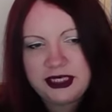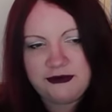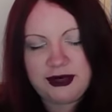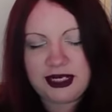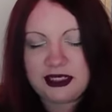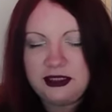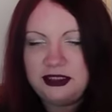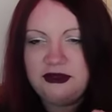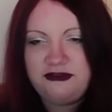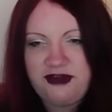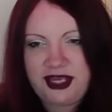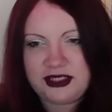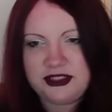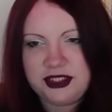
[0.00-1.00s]
directly
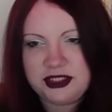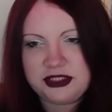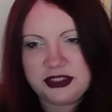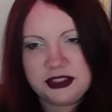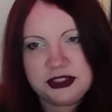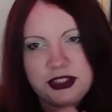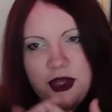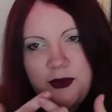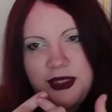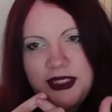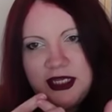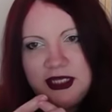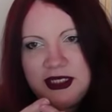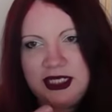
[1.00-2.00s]
affect us, so
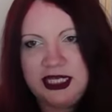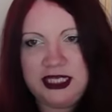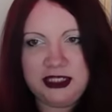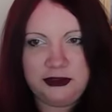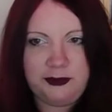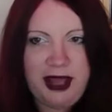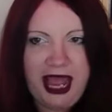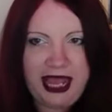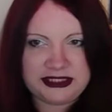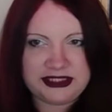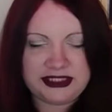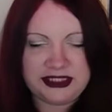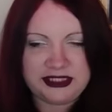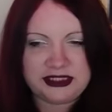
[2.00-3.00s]
we can heal
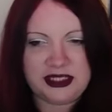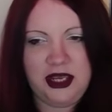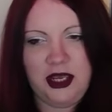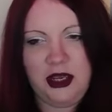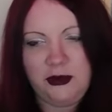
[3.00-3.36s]
past it.